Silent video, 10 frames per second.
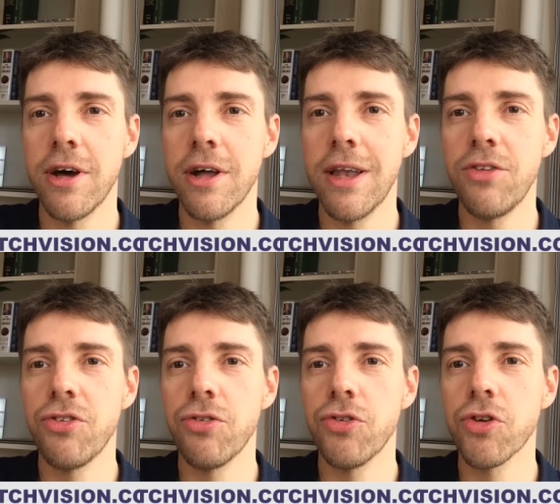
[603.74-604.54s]
let's
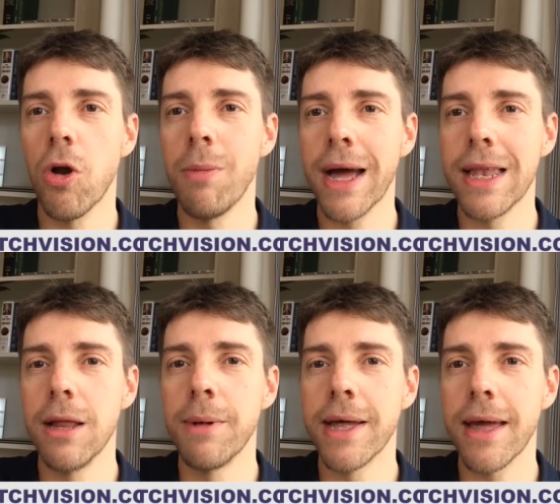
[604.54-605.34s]
scroll back a
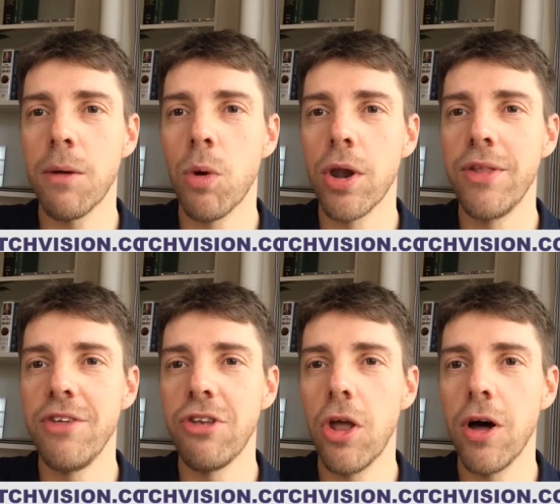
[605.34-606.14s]
little bit and get one of
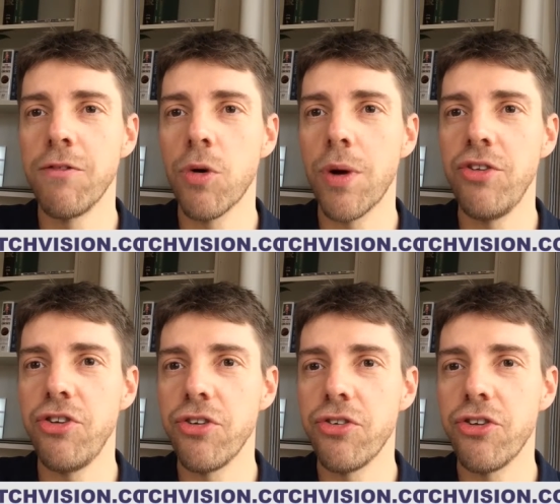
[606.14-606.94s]
these live
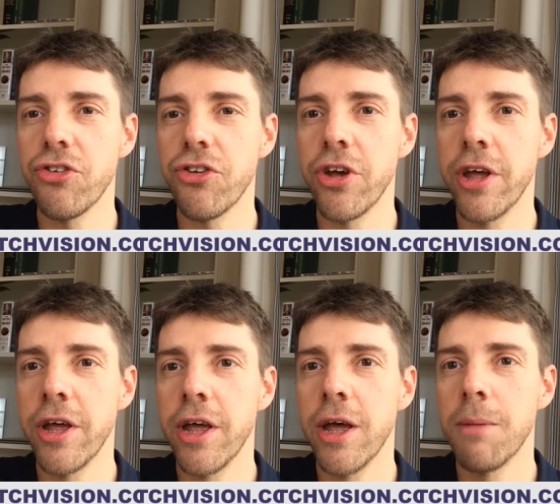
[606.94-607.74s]
questions just to
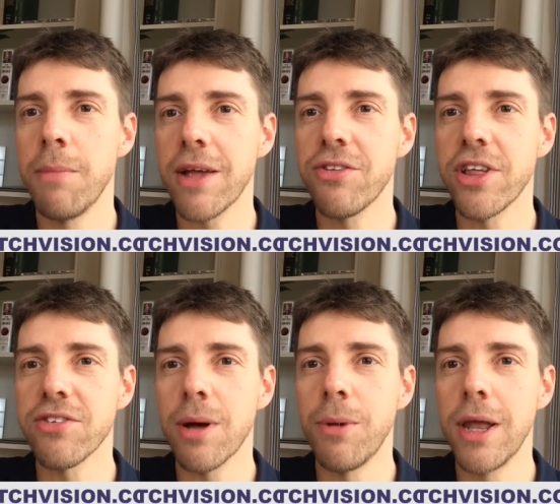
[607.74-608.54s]
mix things
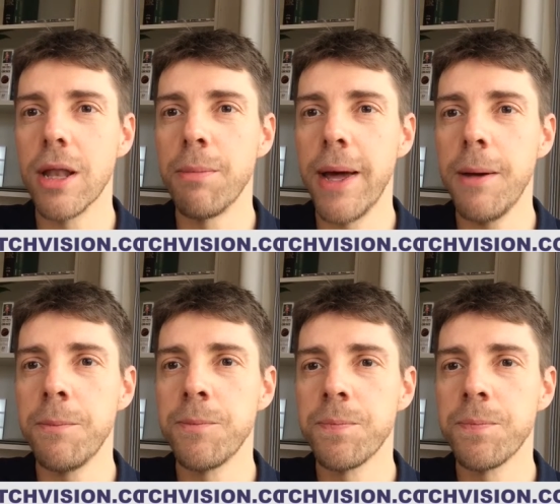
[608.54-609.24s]
up a little bit.